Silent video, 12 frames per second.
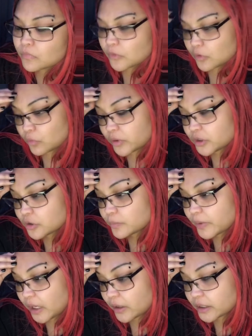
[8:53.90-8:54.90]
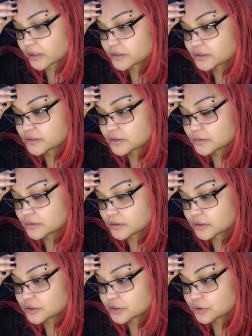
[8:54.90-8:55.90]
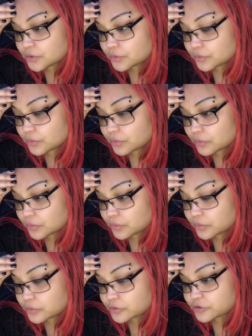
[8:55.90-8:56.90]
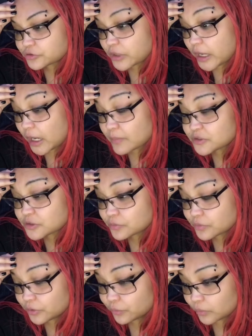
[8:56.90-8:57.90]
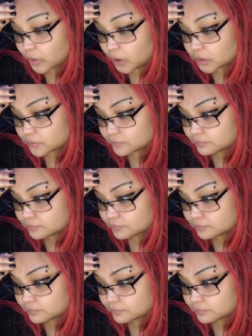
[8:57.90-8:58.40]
What your parents did to you is absolutely wrong.